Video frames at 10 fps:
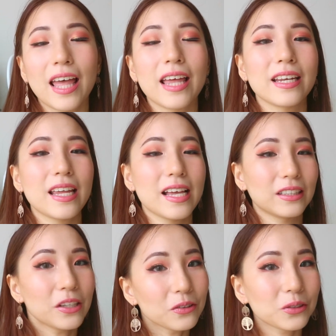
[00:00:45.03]
And
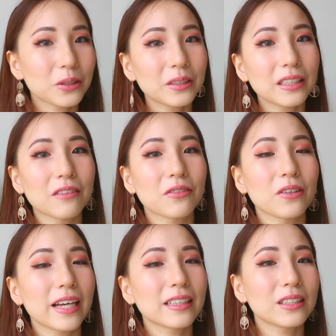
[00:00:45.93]
as usual, if you
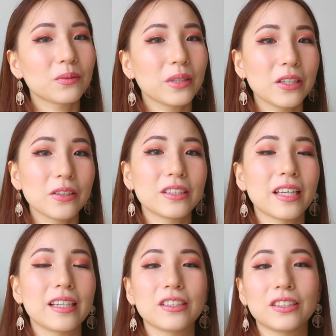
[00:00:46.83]
like this video,
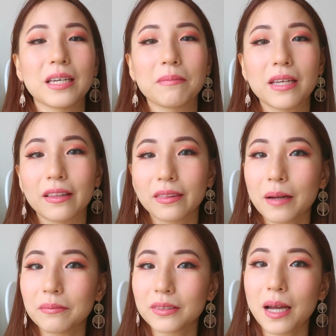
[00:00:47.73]
then just give me a
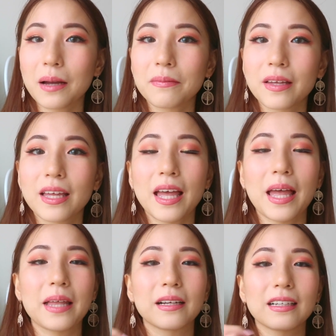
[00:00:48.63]
thumbs up
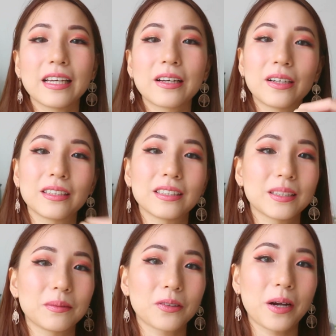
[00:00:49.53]
and click on the
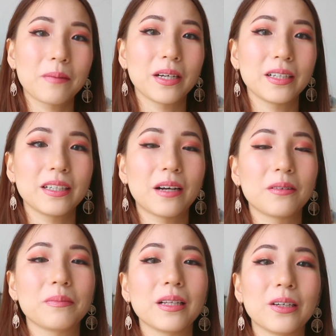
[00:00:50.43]
subscribe button
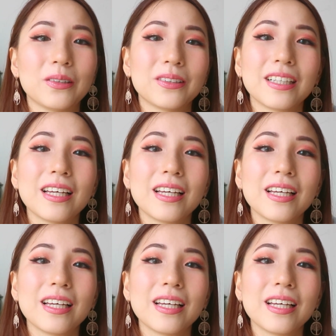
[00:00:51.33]
down below.